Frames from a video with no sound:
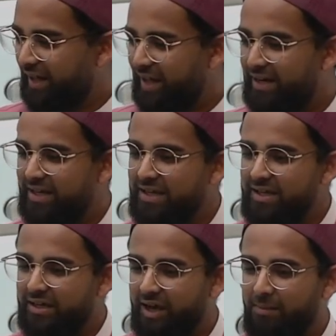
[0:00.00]
and
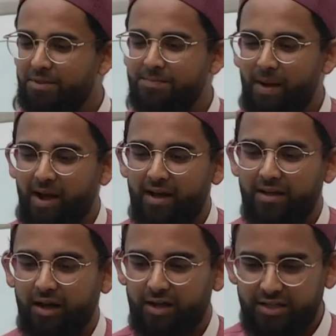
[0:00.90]
he comes
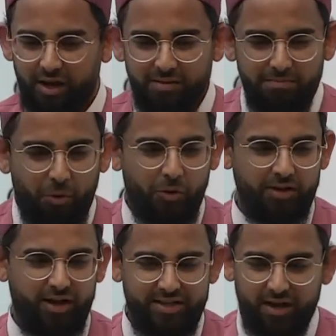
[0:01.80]
by a young
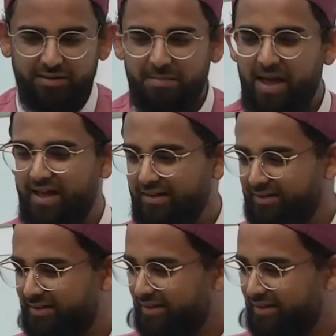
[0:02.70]
boy, a young man,